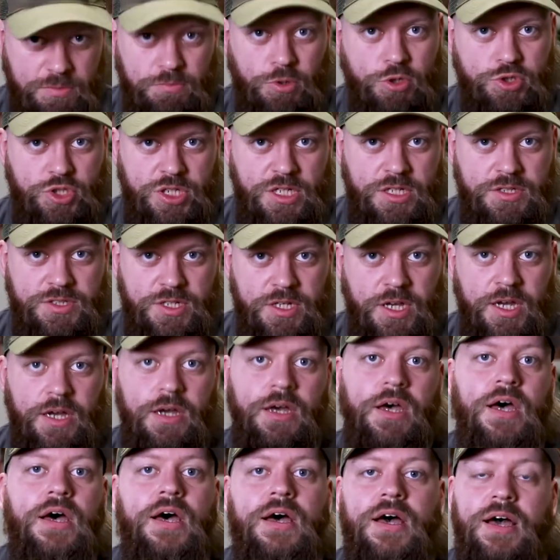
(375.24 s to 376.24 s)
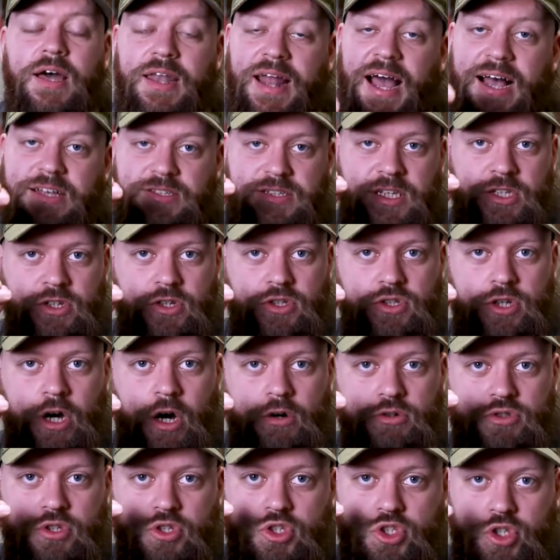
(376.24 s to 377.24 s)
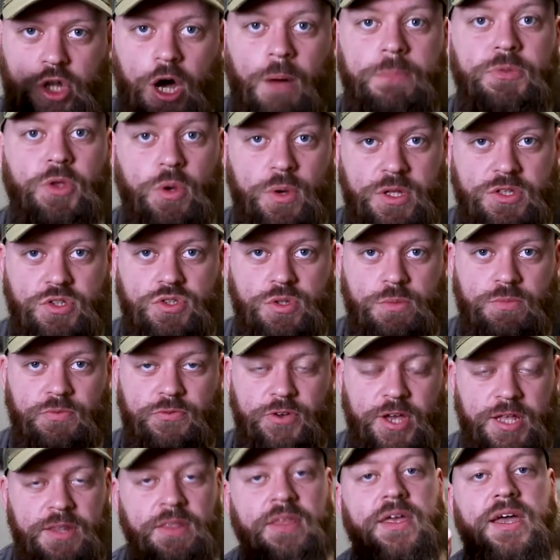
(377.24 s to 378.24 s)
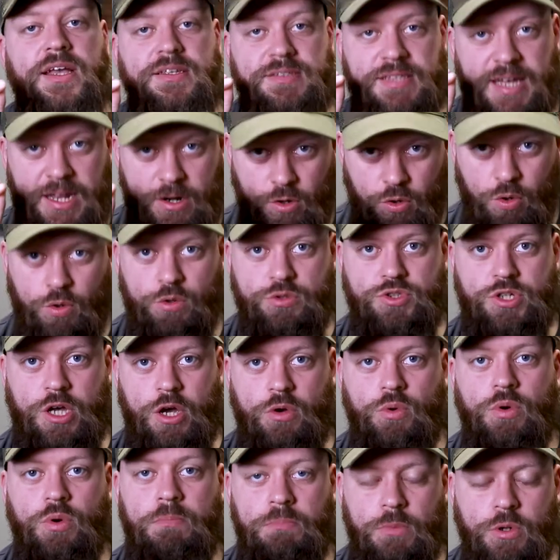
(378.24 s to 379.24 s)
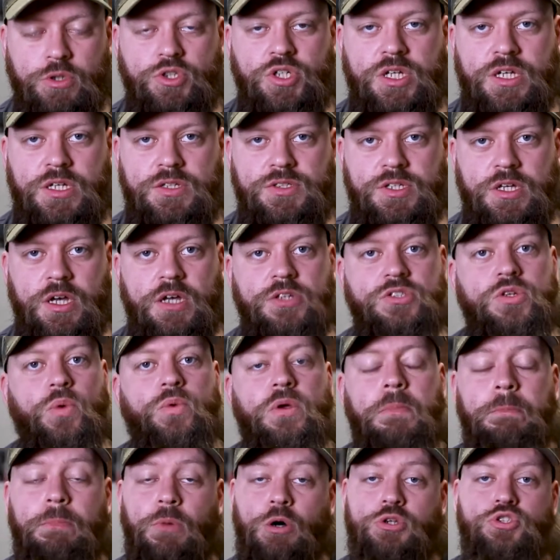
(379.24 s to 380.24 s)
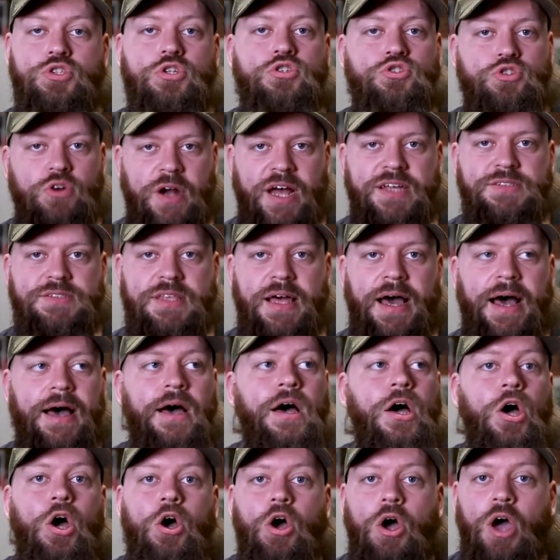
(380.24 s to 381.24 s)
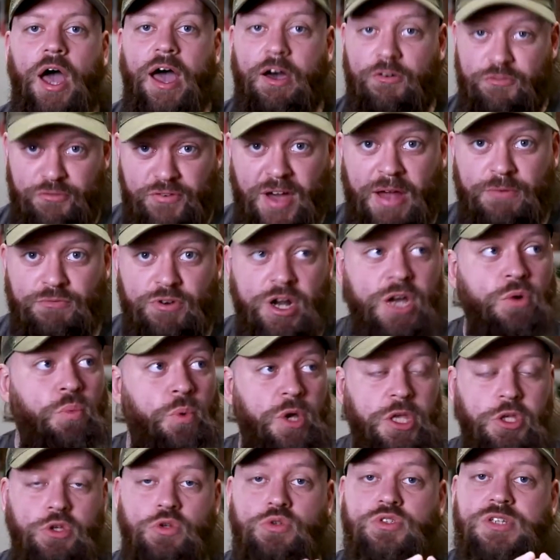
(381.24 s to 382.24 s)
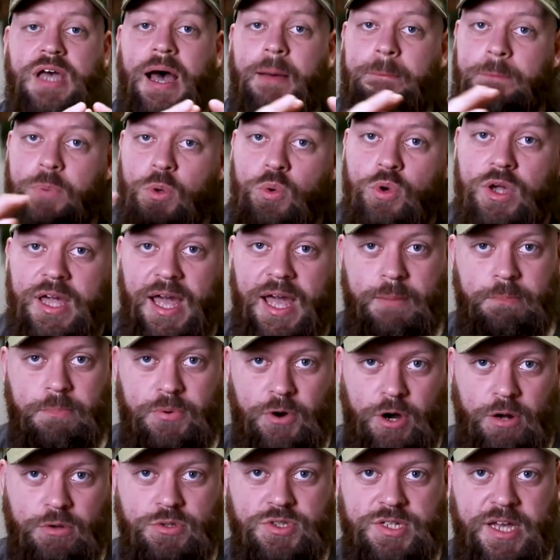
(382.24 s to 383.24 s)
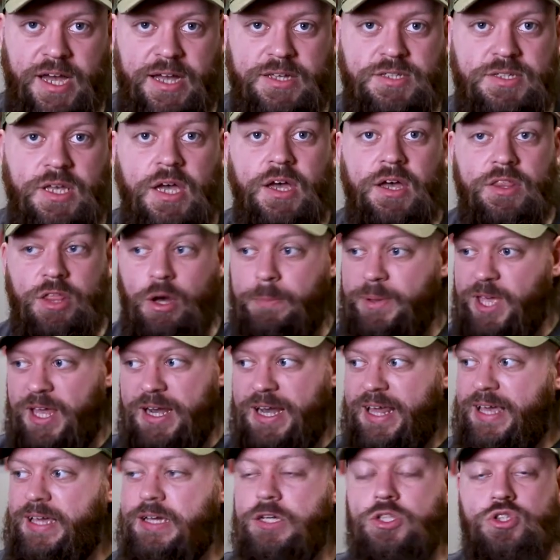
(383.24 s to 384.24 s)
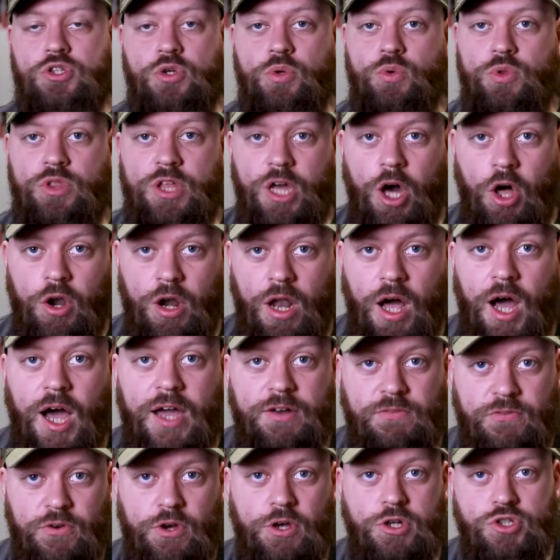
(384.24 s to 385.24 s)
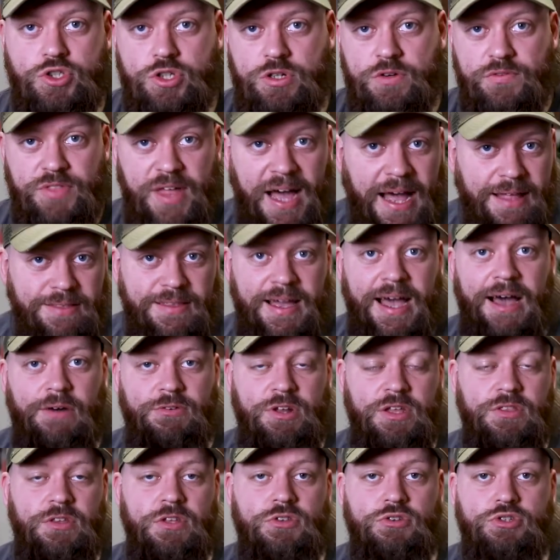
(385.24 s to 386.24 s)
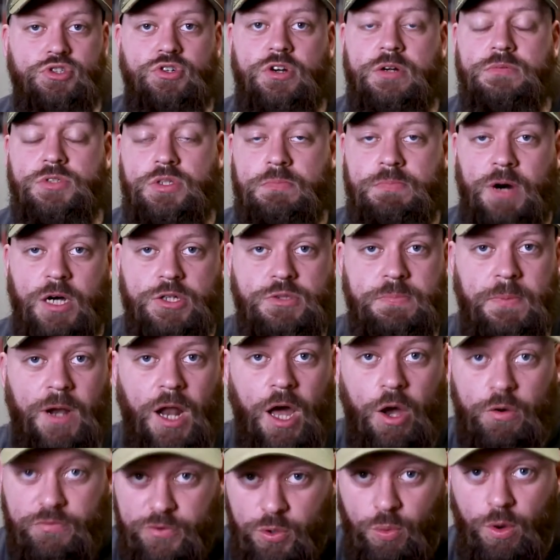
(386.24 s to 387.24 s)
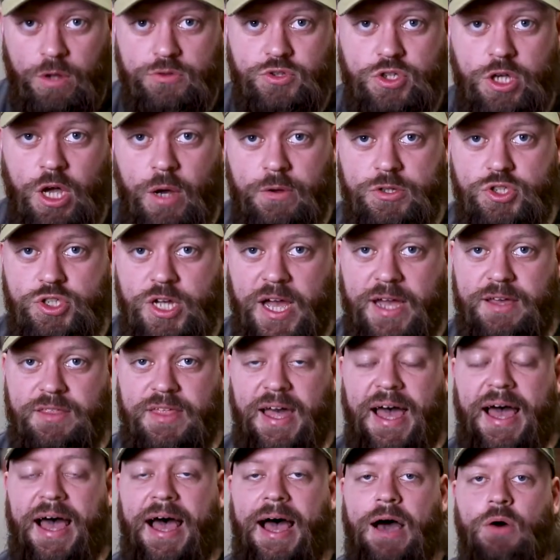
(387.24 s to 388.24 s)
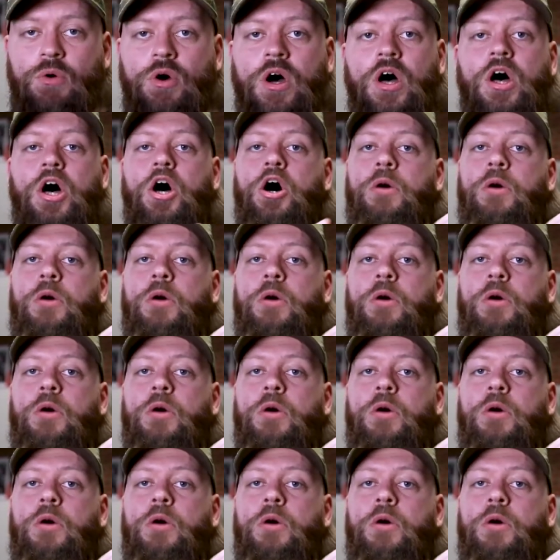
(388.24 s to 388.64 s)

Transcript: is much easier, and asking your dog to stop doing something is then also much easier. So we must address that. At Fenrir, we use our bootcamp process. There'll be a link to the online version of that down in the description box below if you want to go and check that out.